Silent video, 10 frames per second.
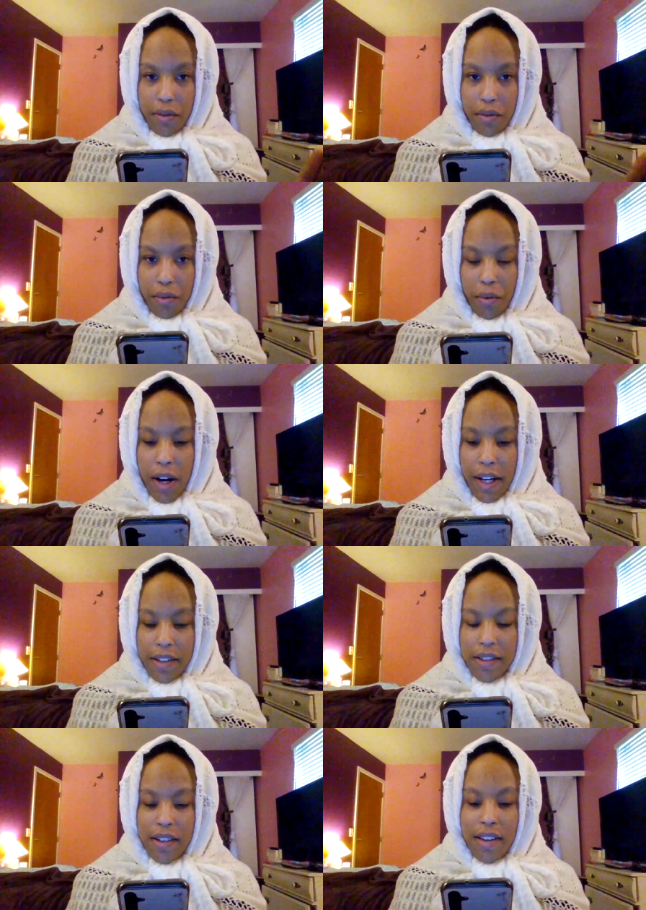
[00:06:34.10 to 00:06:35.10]

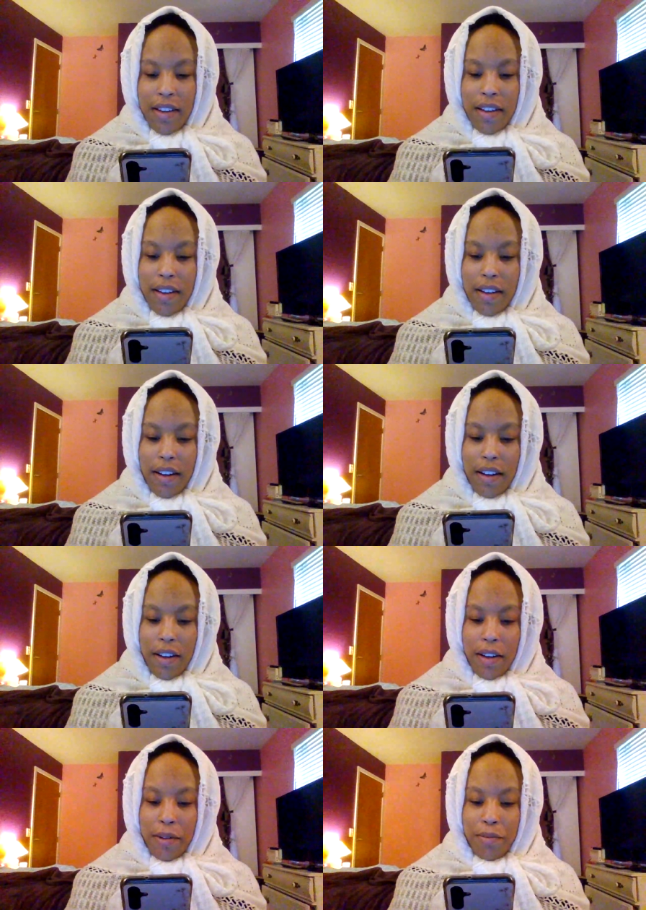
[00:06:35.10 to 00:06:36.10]
right
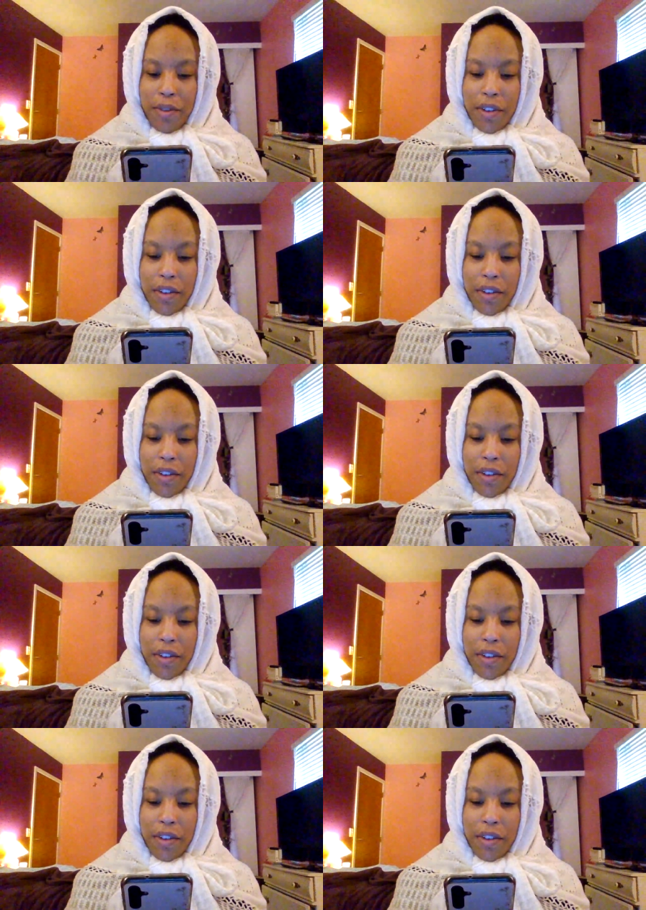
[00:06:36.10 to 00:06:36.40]
um,